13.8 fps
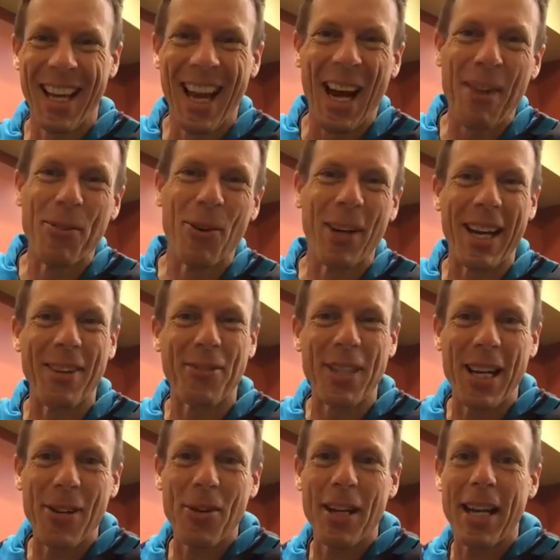I'm going out of
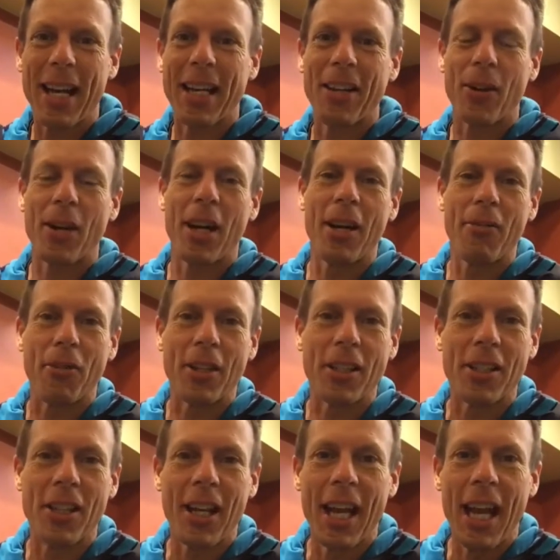town today to a
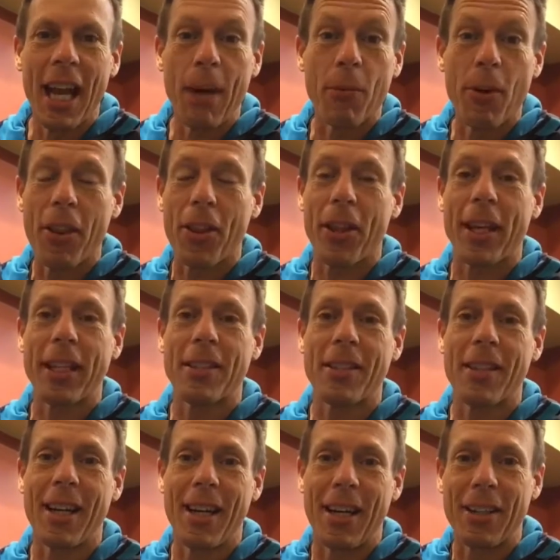conference, and one of the
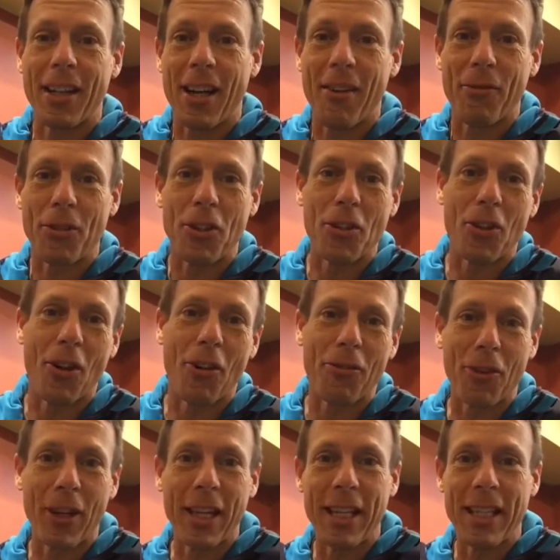things the conference is
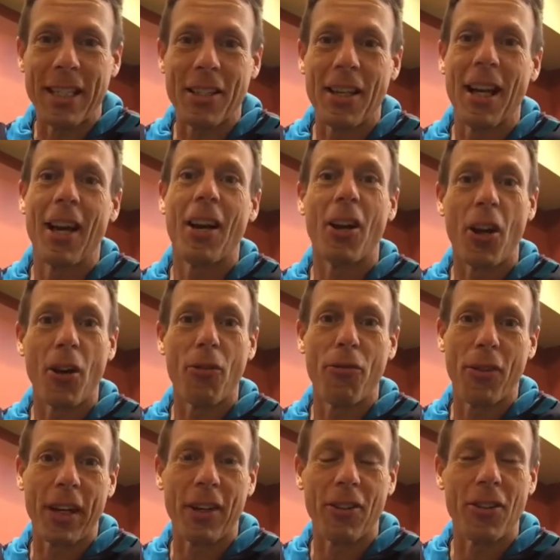offering is, go
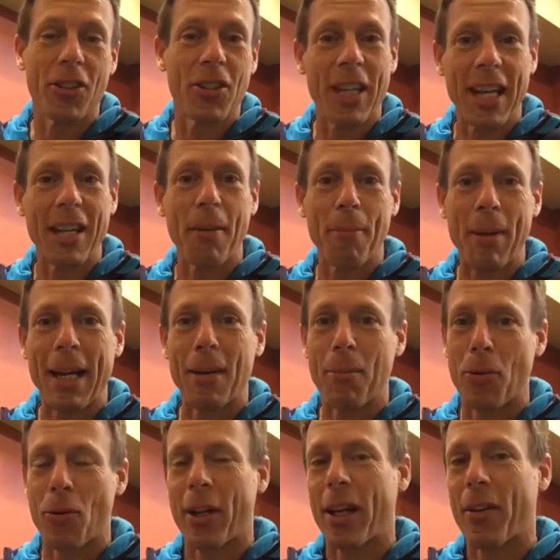figure, stand-up
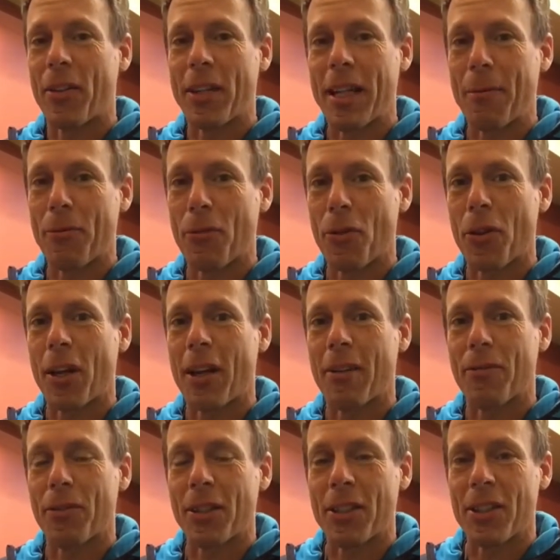paddleboarding on the day before the
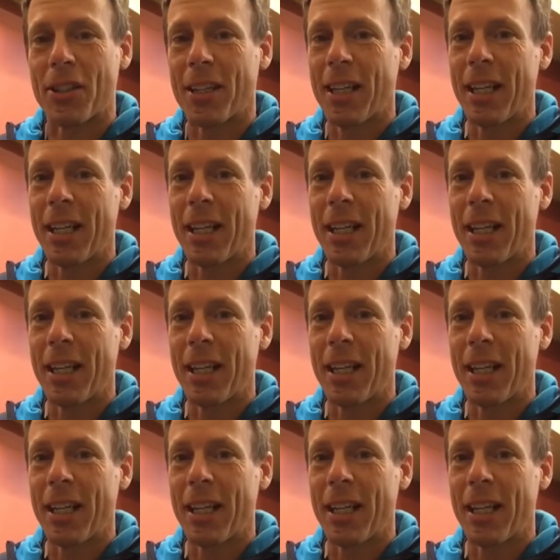conference.